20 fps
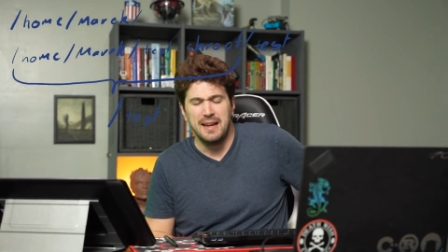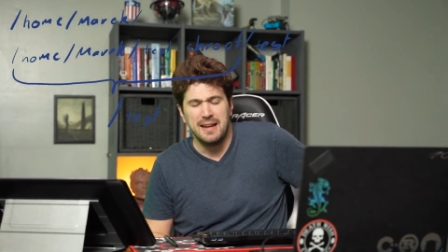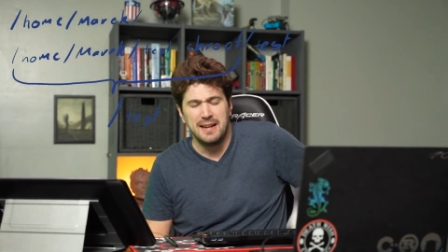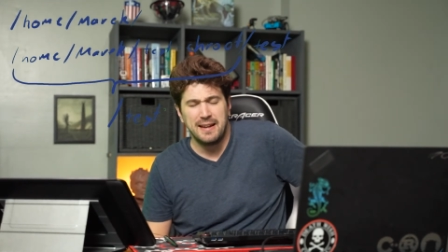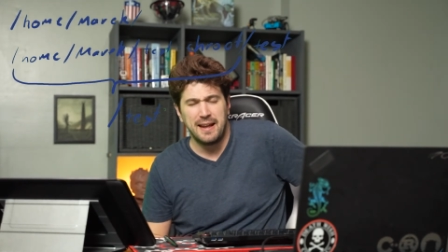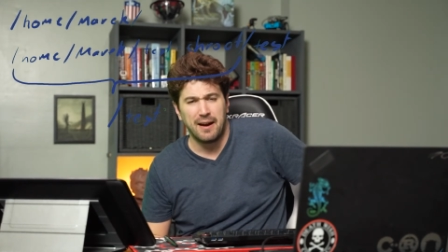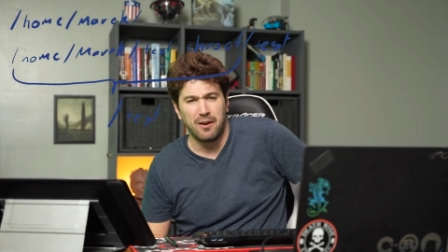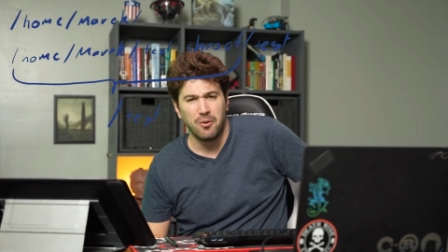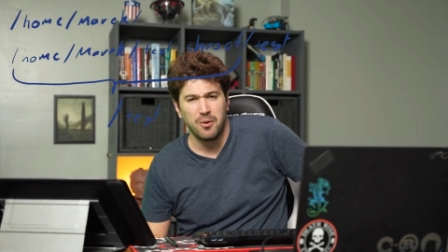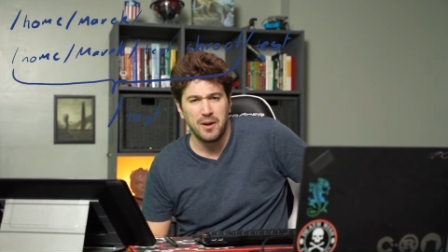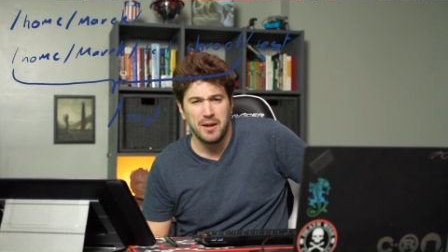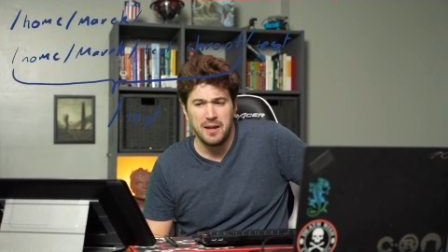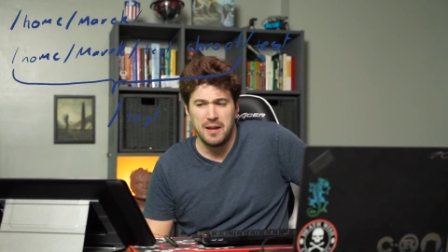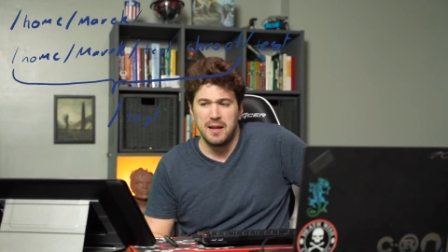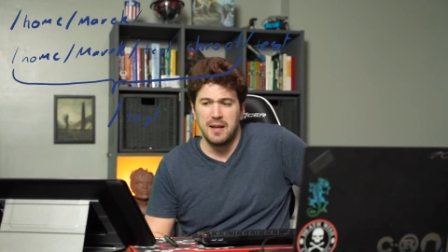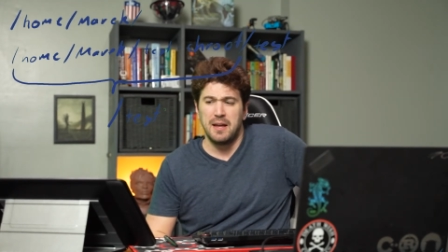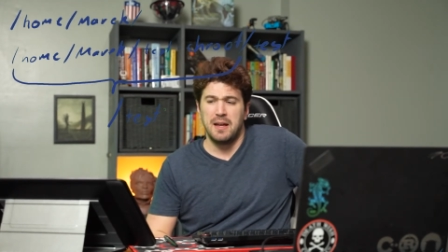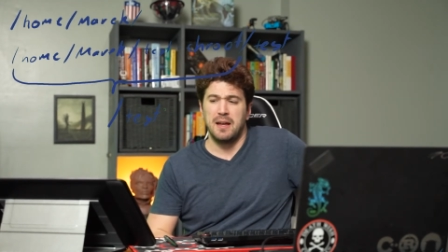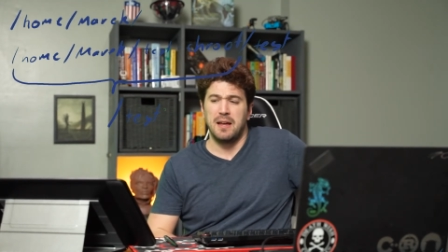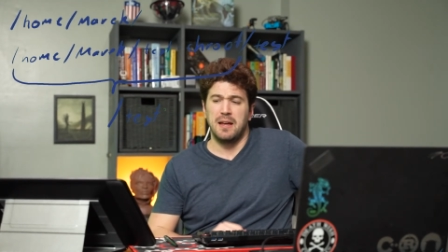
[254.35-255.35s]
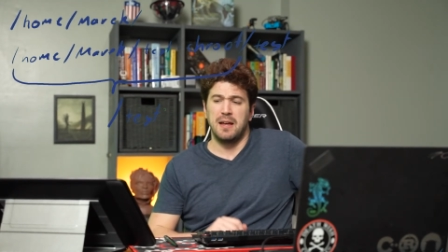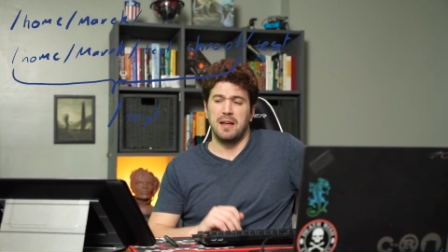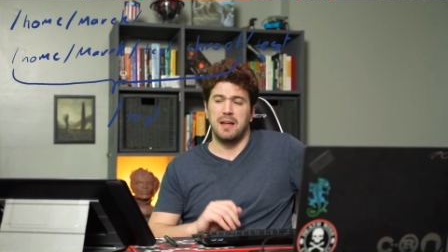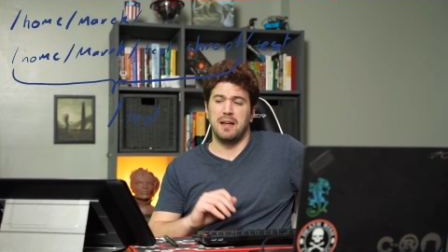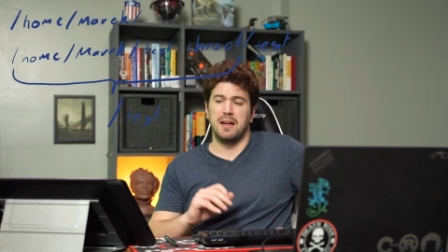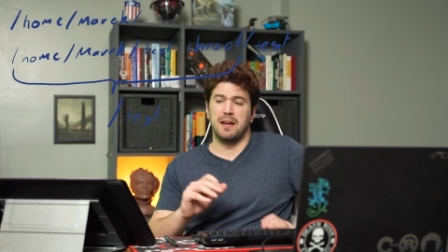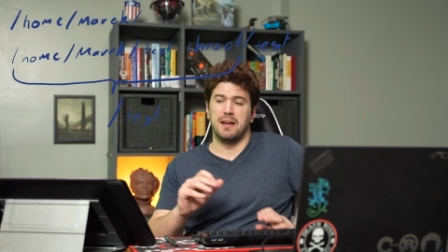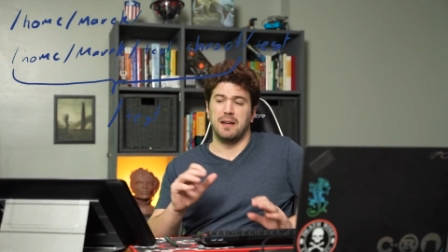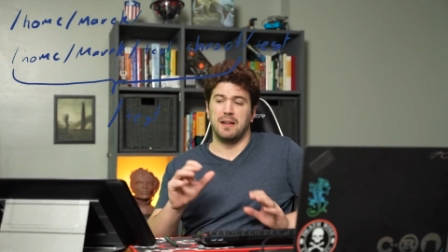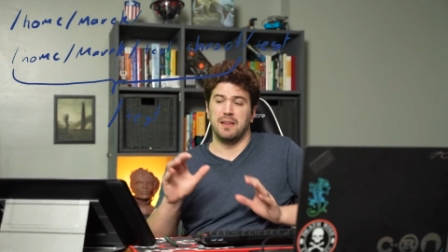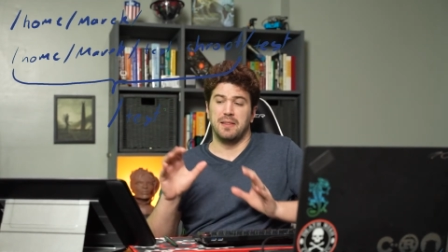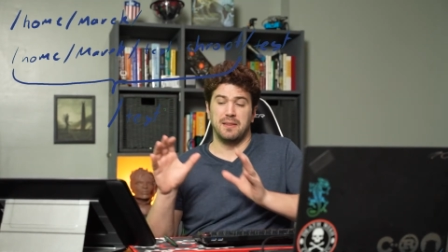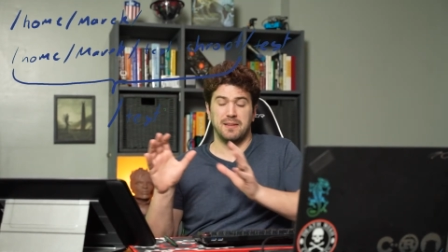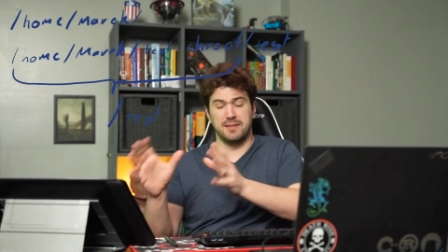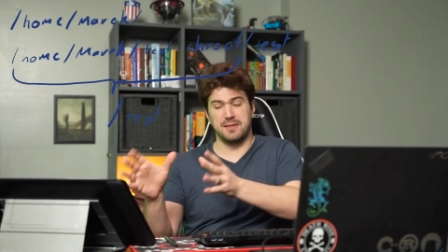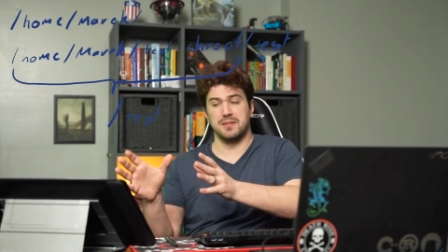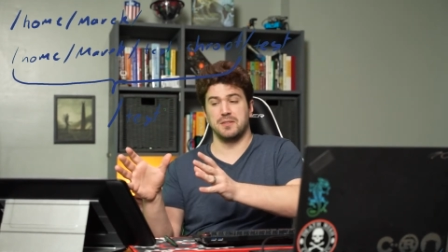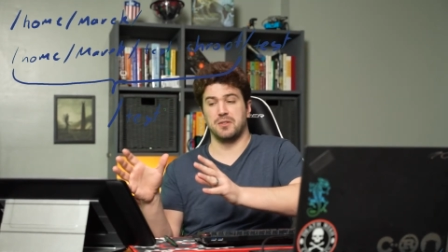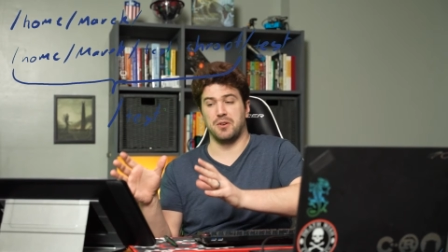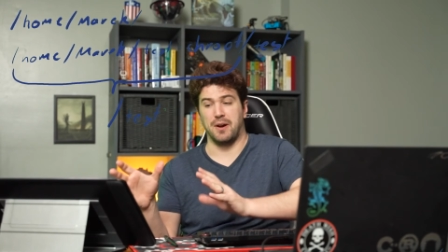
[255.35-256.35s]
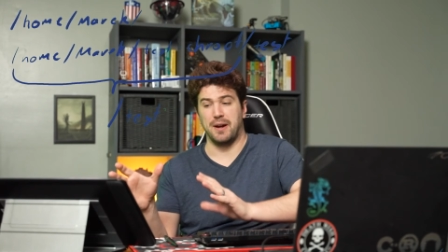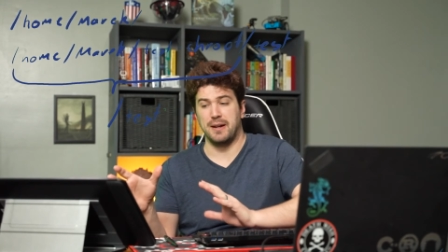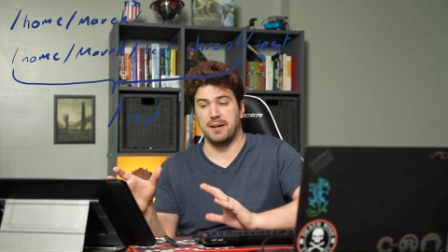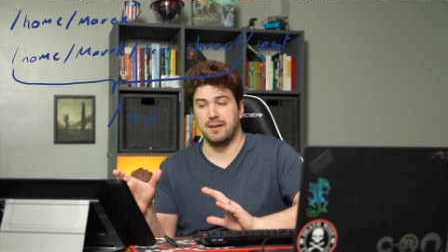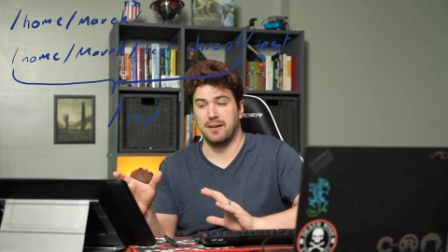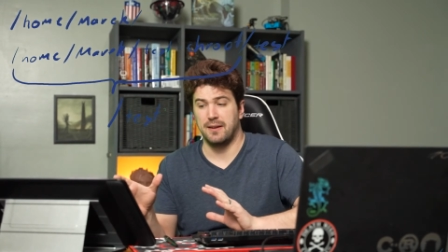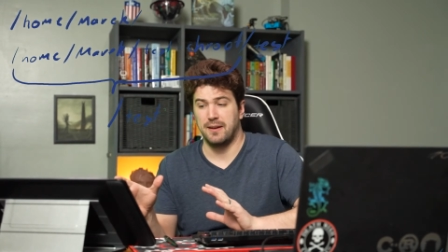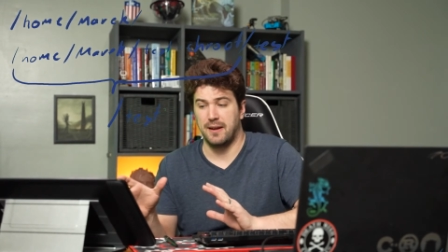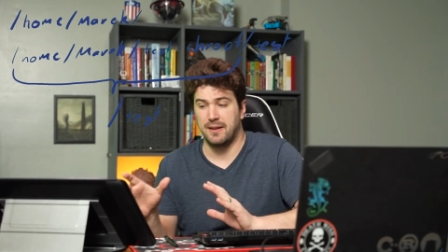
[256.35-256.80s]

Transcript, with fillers: Now, this is great,